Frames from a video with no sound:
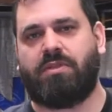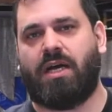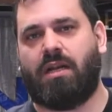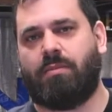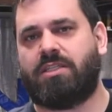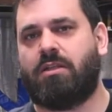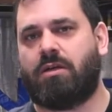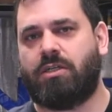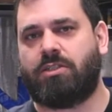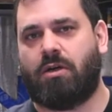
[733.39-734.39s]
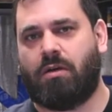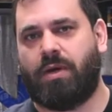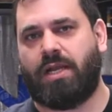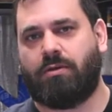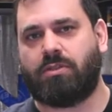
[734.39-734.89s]
kind of be sluggish on a
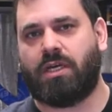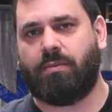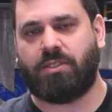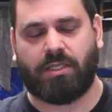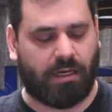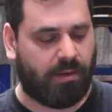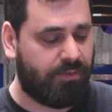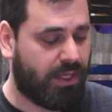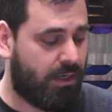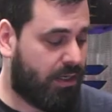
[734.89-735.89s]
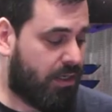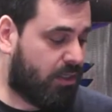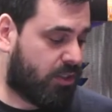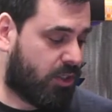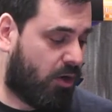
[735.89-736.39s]
manual type of setup.
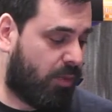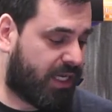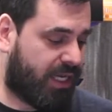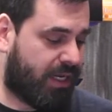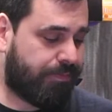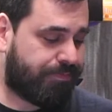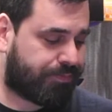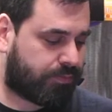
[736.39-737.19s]
So, but again,